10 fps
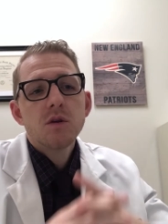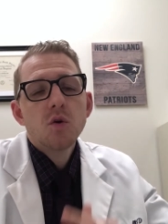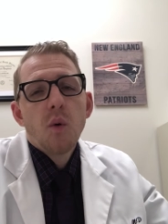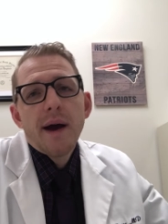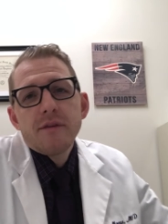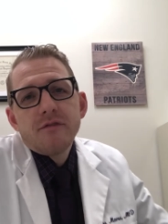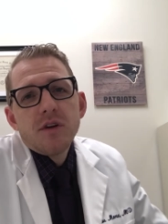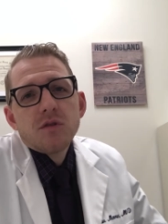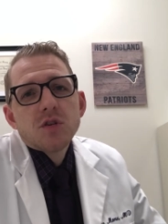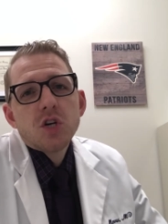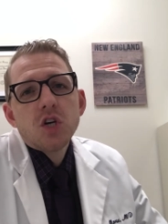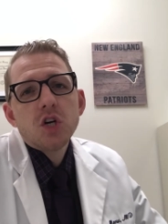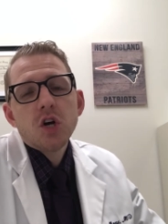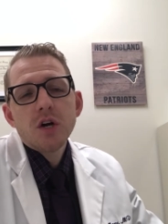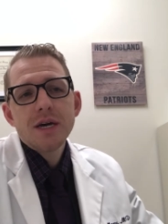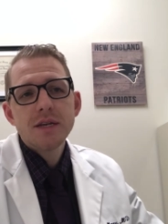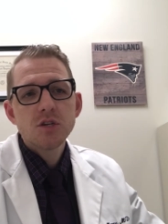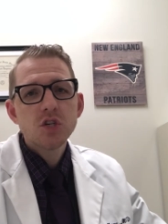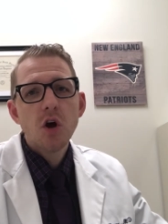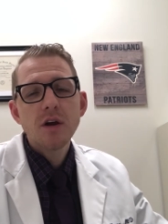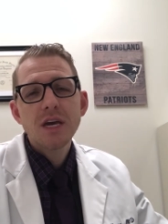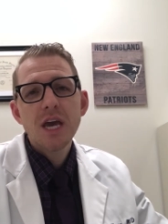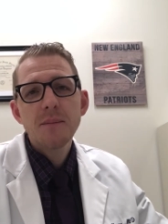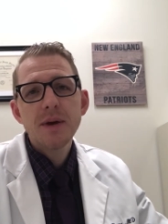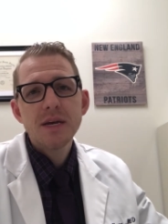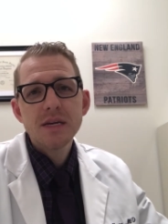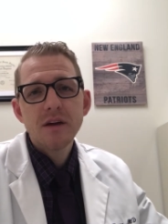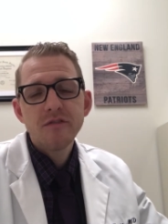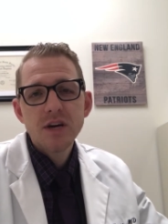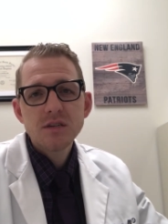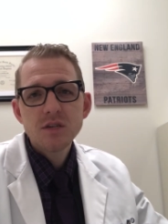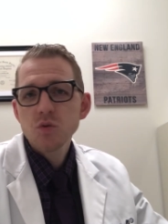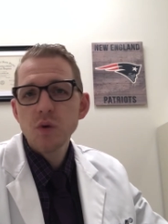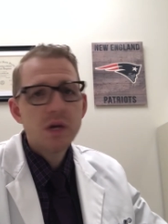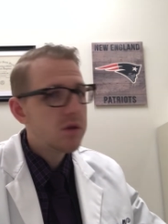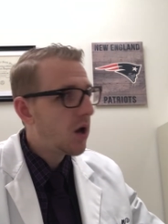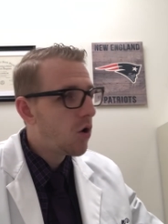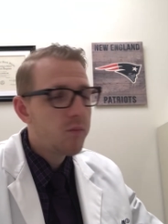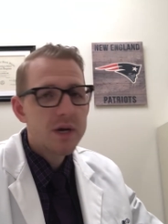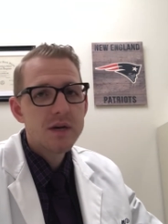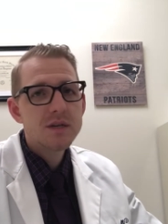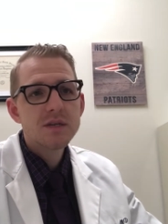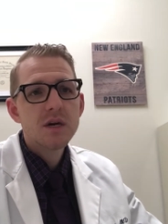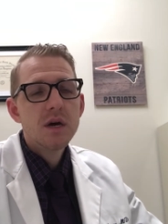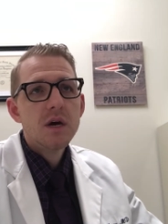Do I feel secure in starting him in DFS this week? No, because